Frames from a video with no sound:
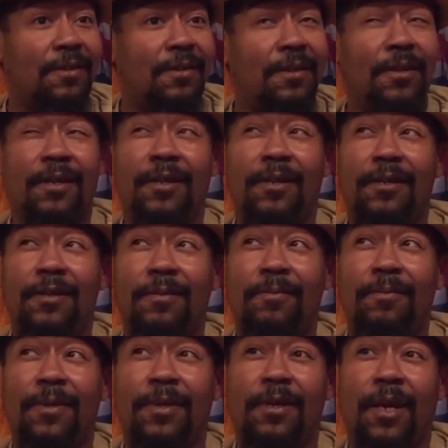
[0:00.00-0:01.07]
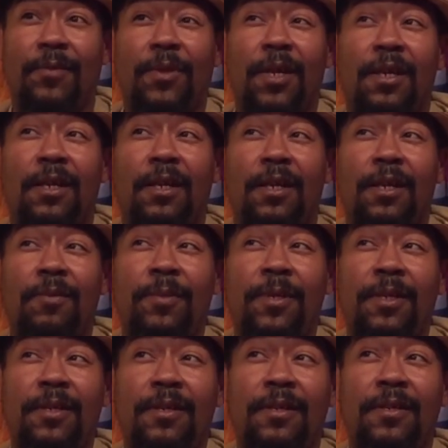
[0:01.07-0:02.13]
I think
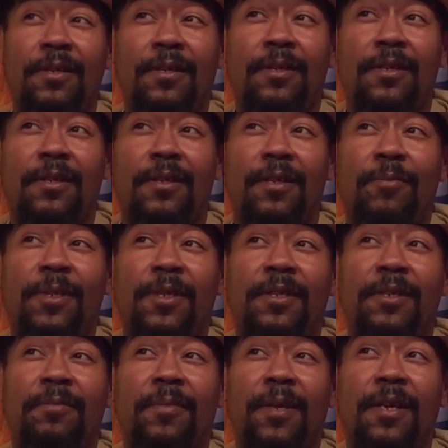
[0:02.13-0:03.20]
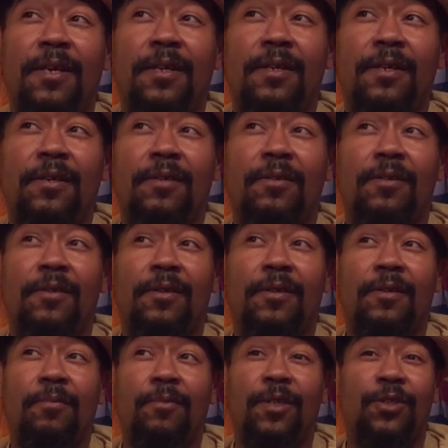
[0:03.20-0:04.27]
Lemon didn't make it.
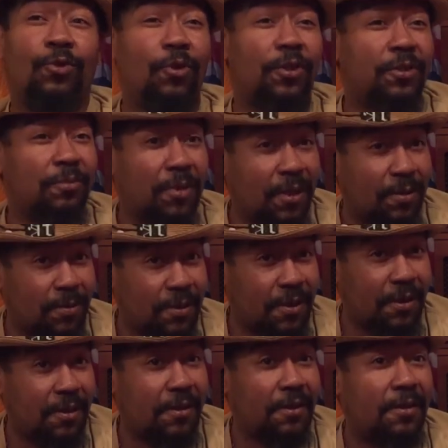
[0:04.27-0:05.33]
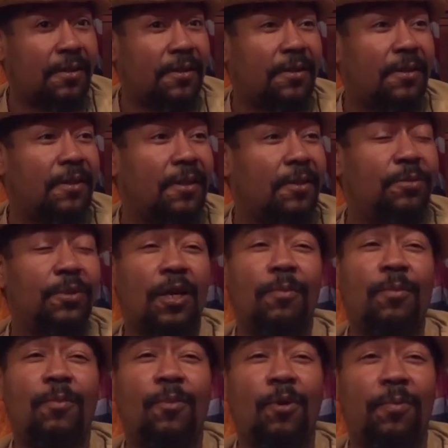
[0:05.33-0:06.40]
But Georgia Me was here. It was a
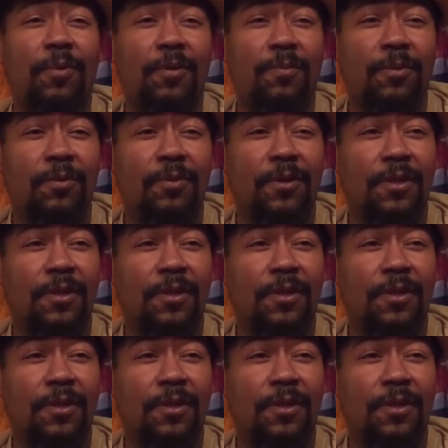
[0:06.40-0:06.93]
couple more people.